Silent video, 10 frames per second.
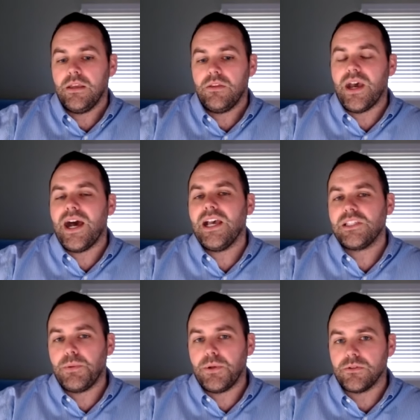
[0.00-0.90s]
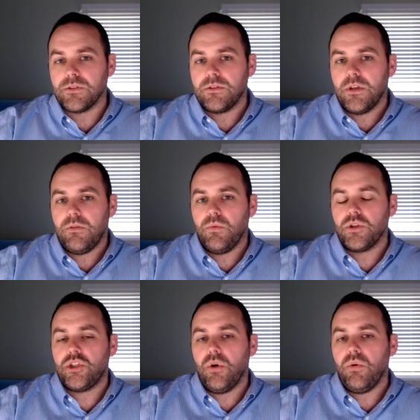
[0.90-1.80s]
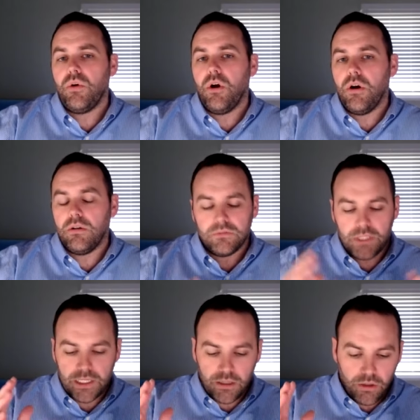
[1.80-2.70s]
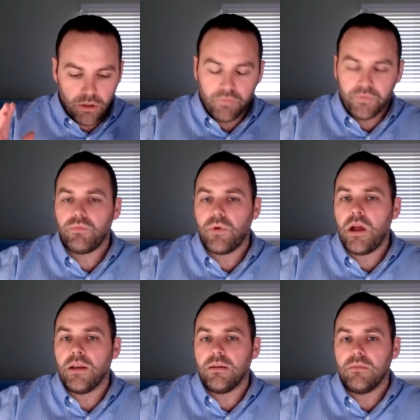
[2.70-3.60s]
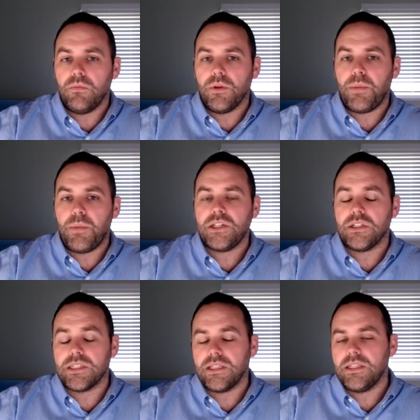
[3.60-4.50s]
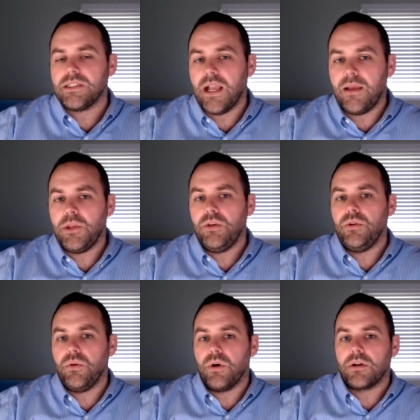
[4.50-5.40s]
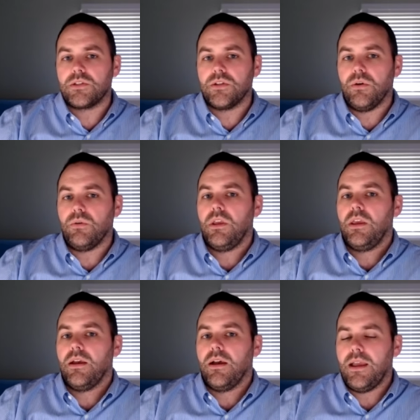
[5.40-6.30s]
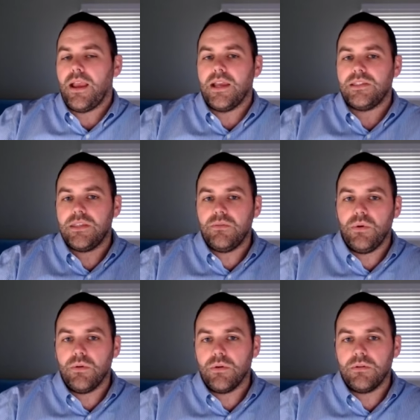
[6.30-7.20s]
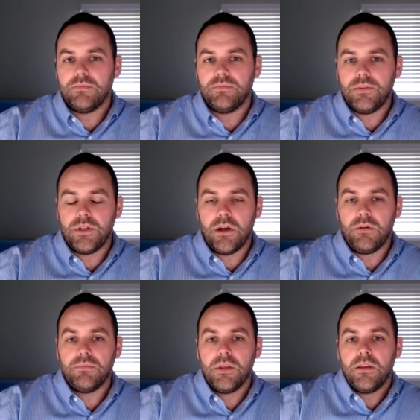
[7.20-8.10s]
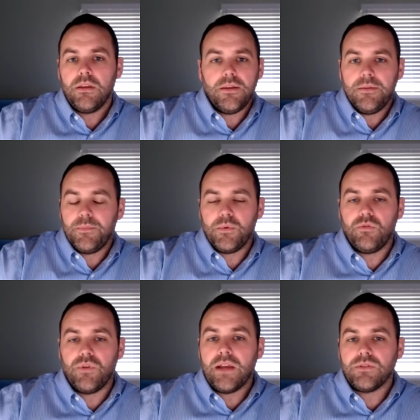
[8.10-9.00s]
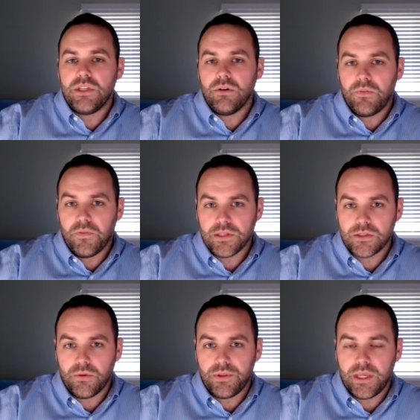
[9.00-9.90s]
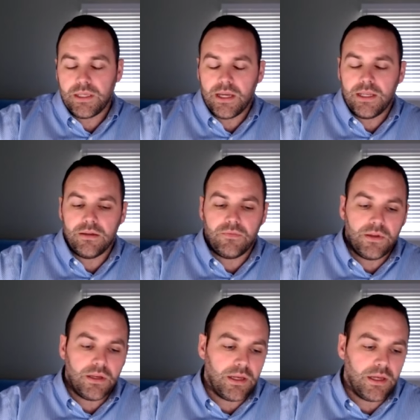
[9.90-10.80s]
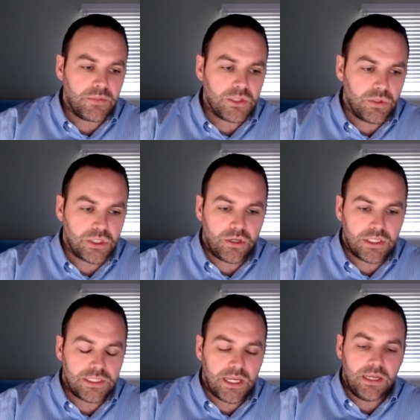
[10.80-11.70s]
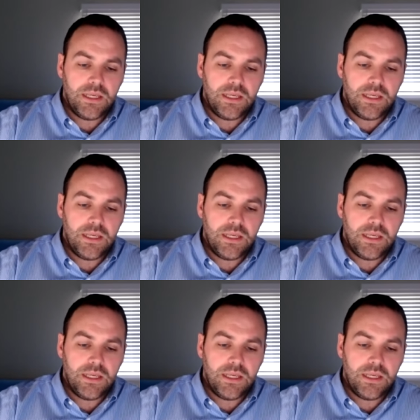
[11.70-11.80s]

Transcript: the hospitals were so like overrun with patients at least i'm in new york so I, I see we were you know ground zero for this whole thing, kind of, um, to a certain extent.